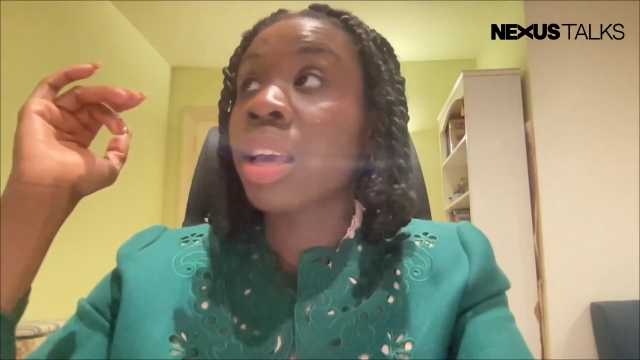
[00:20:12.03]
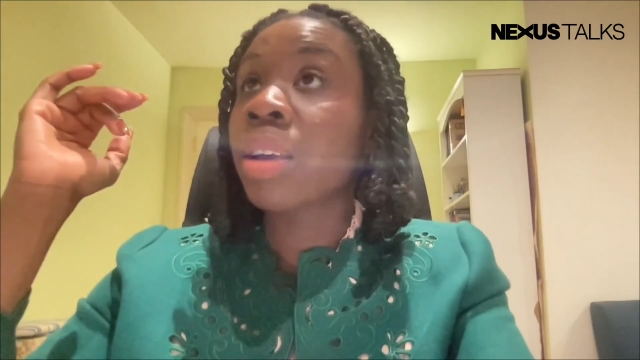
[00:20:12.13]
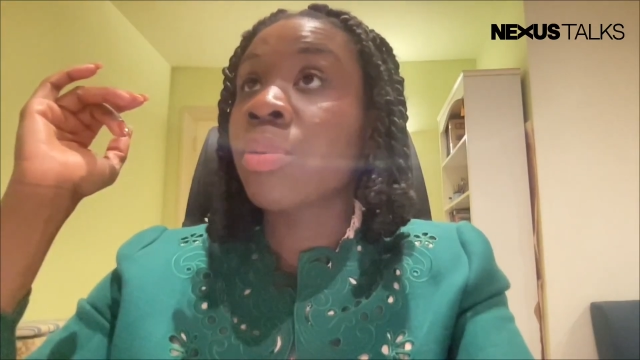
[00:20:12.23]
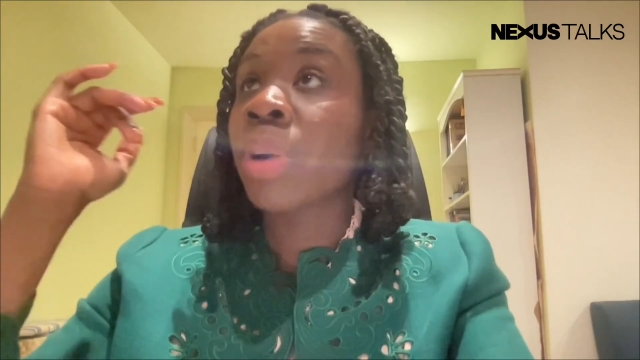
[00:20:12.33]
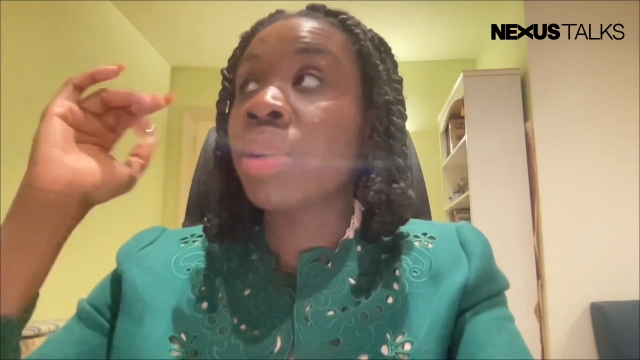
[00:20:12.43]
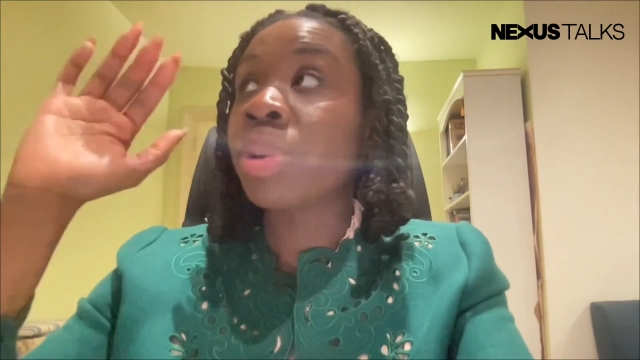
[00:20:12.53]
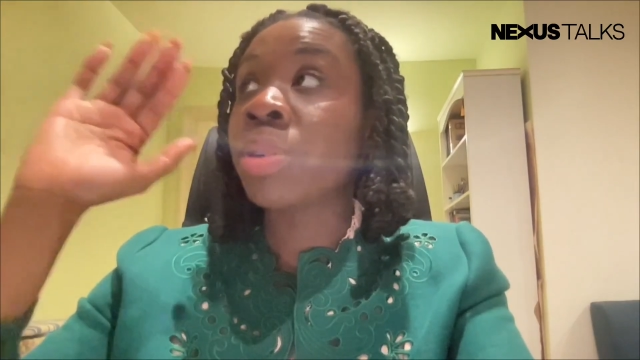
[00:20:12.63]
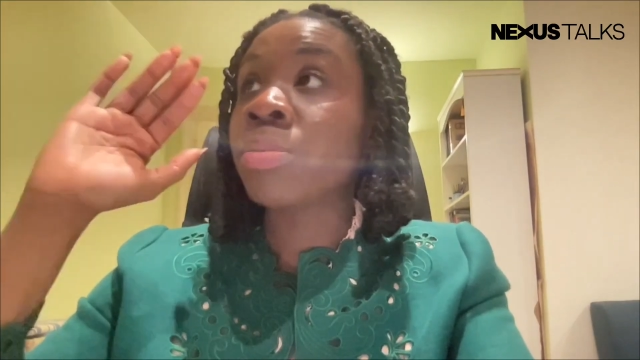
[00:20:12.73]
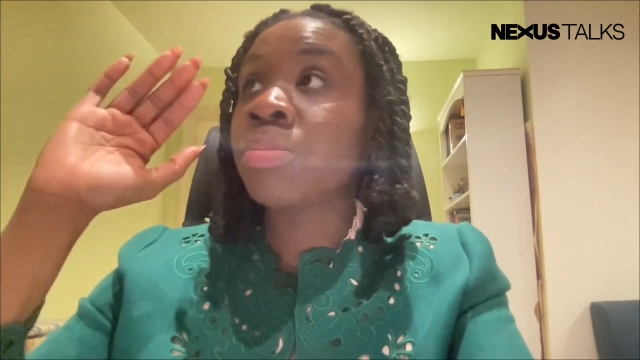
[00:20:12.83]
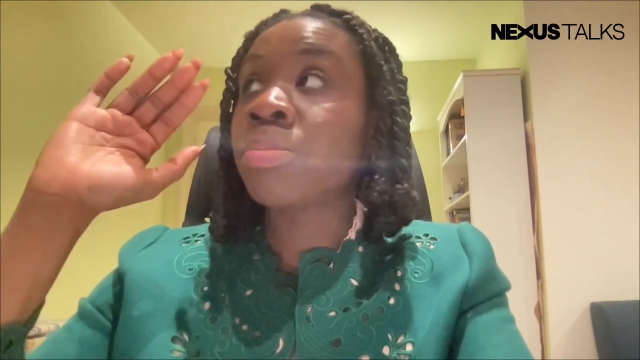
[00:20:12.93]

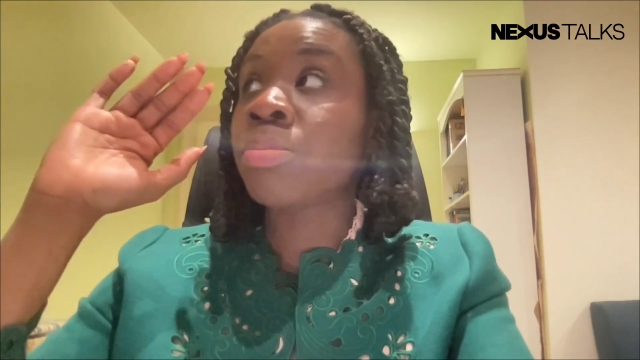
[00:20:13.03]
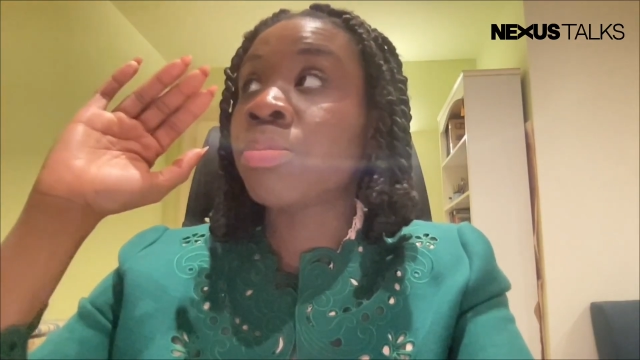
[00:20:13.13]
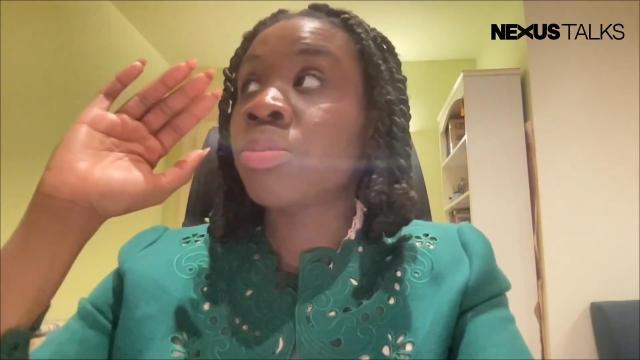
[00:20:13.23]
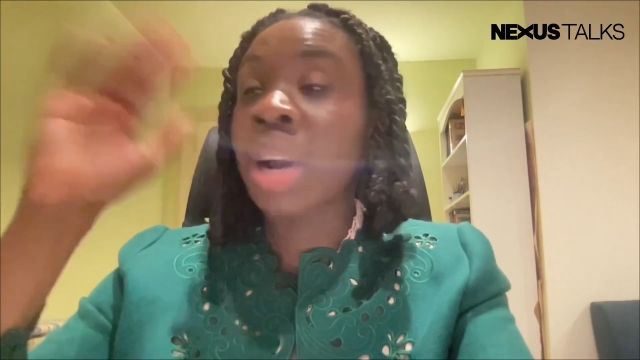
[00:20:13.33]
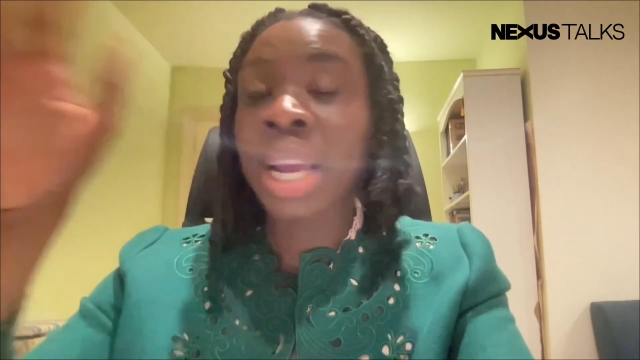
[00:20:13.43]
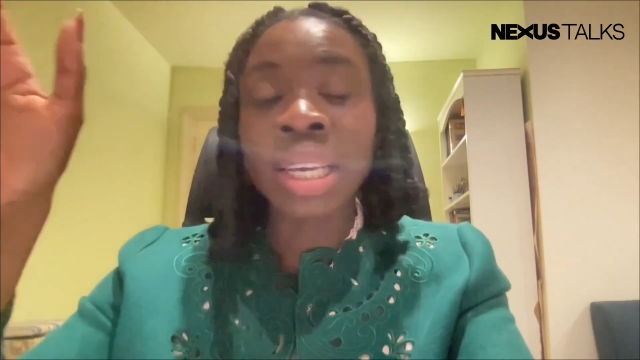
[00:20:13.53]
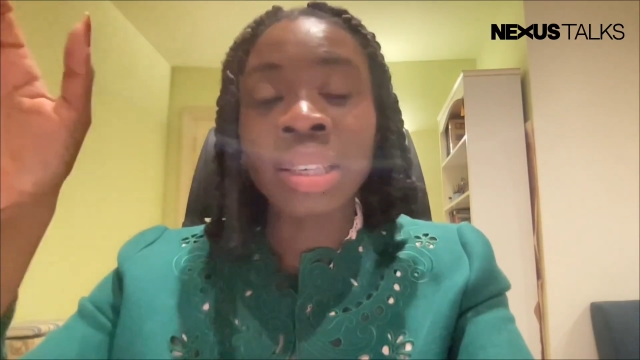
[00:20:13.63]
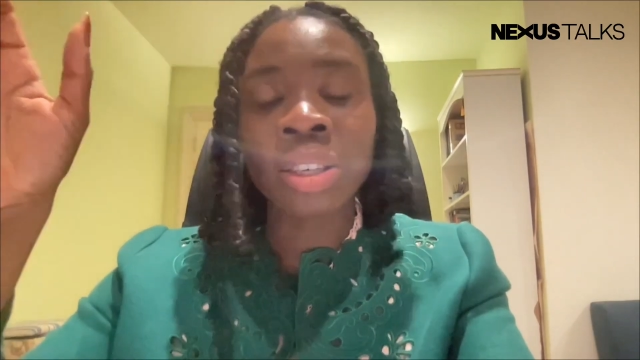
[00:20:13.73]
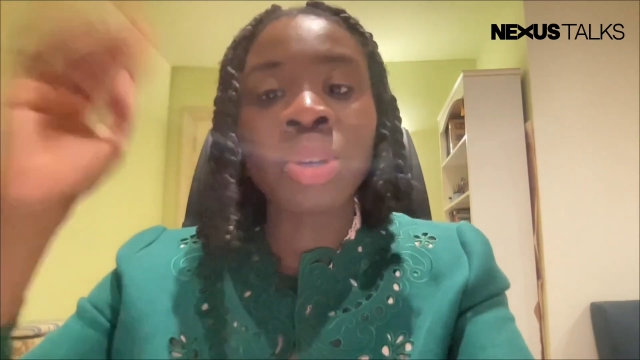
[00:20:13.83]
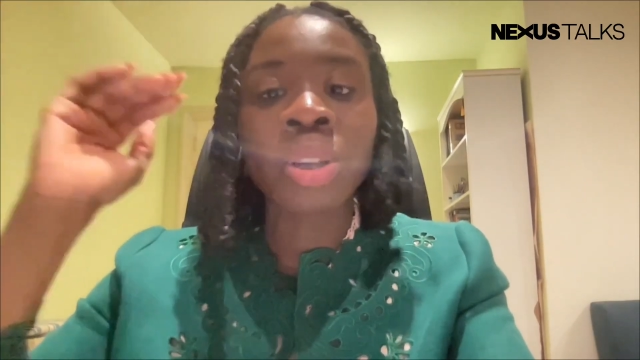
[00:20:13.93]
we
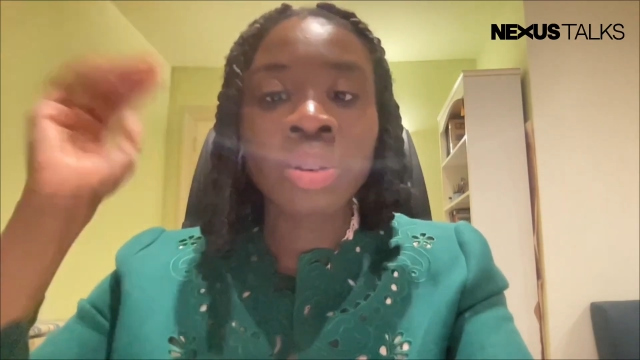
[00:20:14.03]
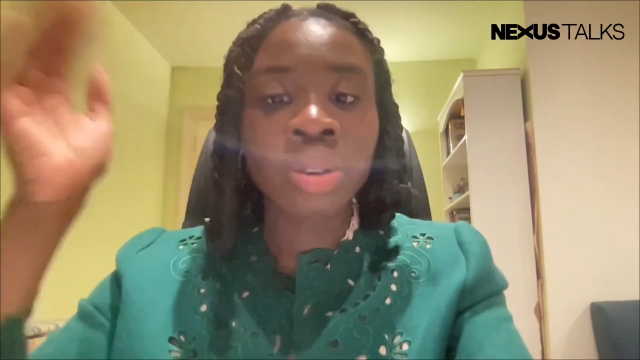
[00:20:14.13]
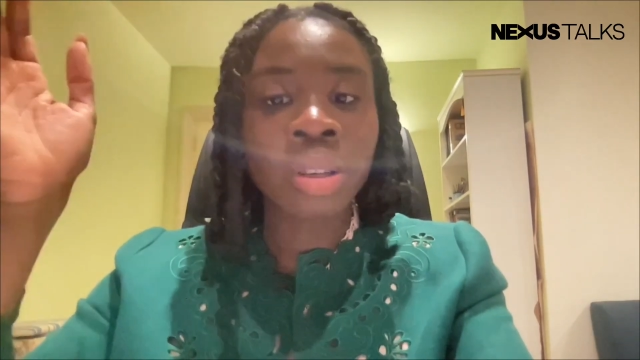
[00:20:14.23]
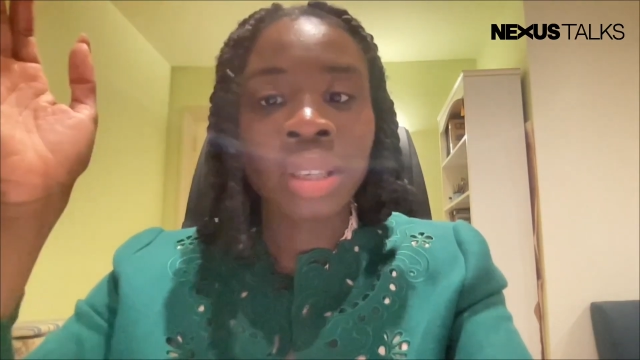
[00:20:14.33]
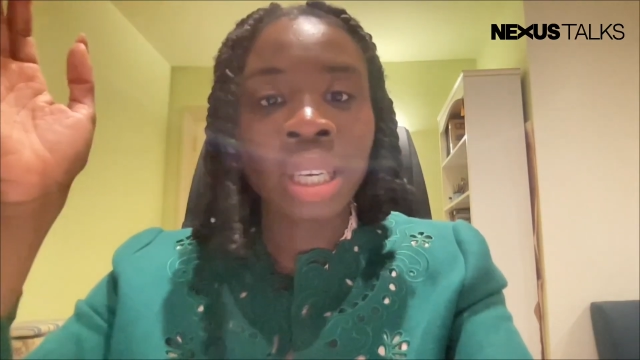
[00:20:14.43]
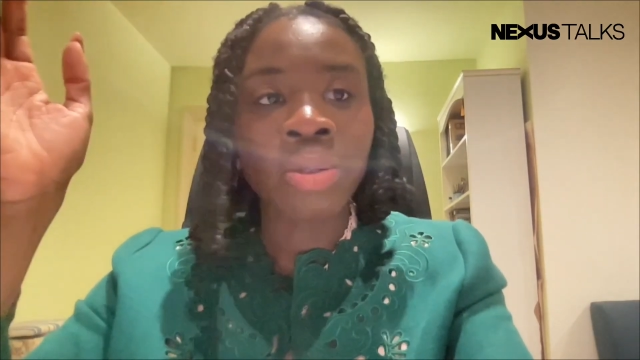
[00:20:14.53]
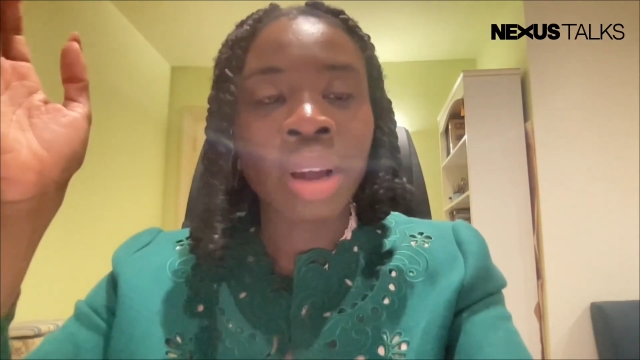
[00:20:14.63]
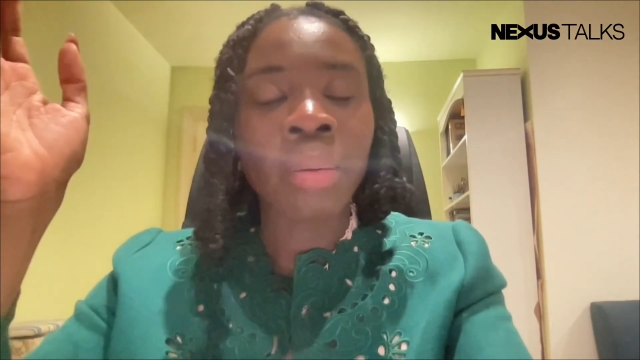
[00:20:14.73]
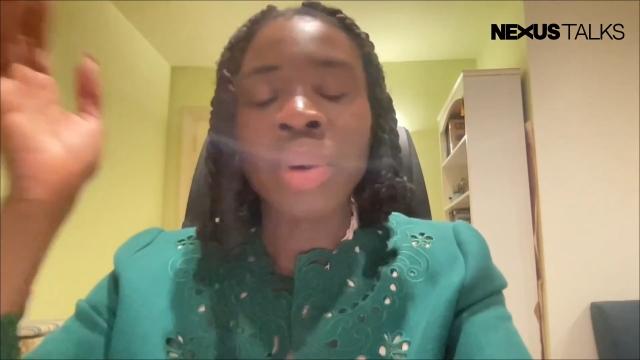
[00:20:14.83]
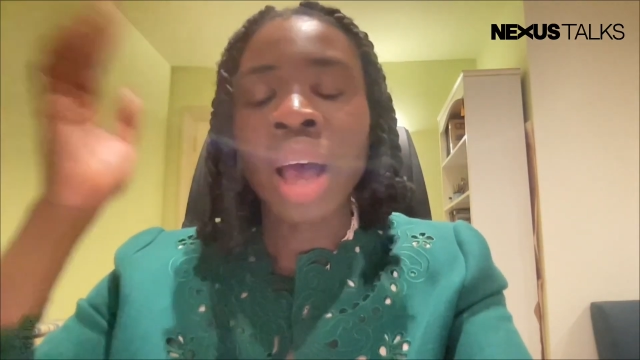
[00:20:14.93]
raise, because we closed our seed
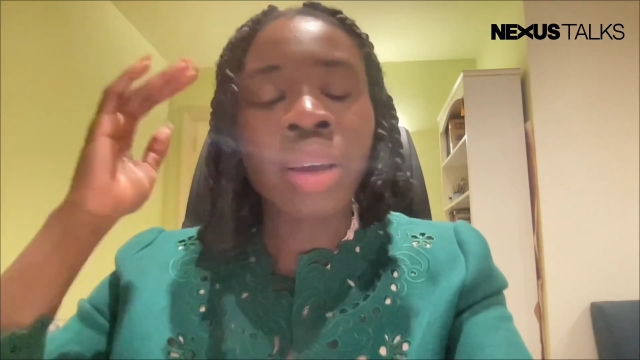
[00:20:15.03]
round, but I